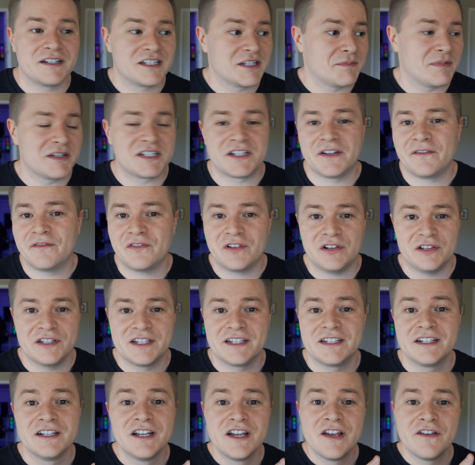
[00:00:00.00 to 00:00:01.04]

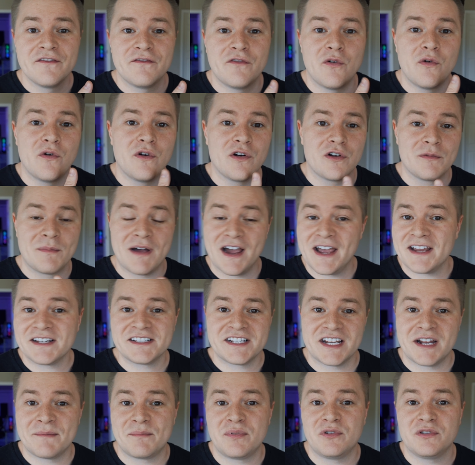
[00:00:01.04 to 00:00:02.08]
specifically for my
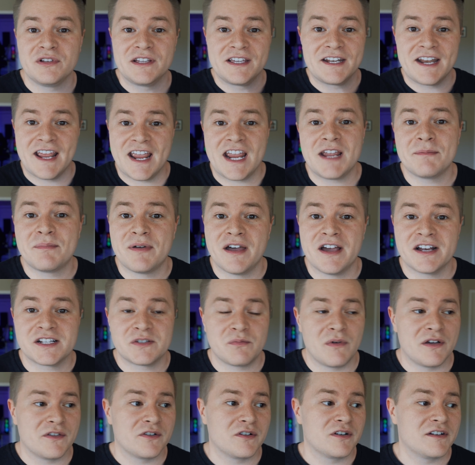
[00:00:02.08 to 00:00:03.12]
example in Apex,
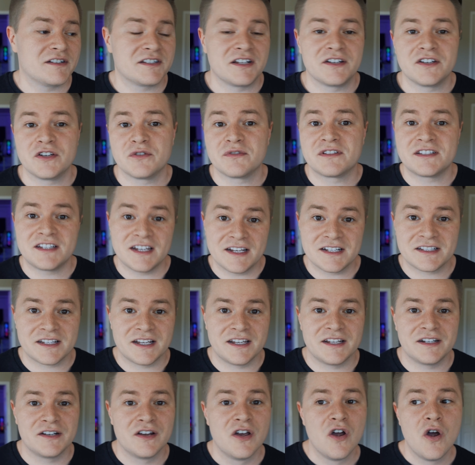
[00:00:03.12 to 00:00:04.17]
whether it's a new
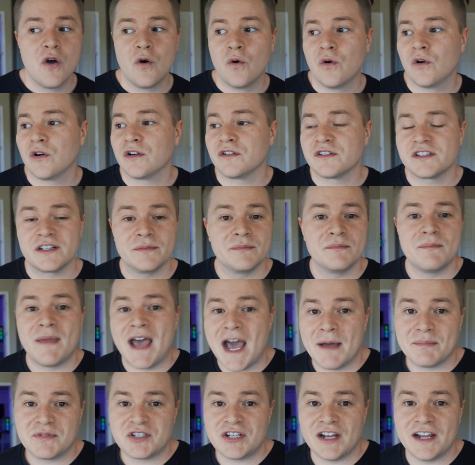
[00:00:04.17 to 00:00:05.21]
season or some
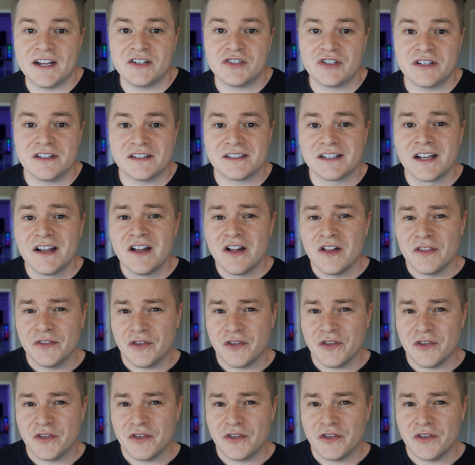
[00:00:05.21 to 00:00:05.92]
map changes.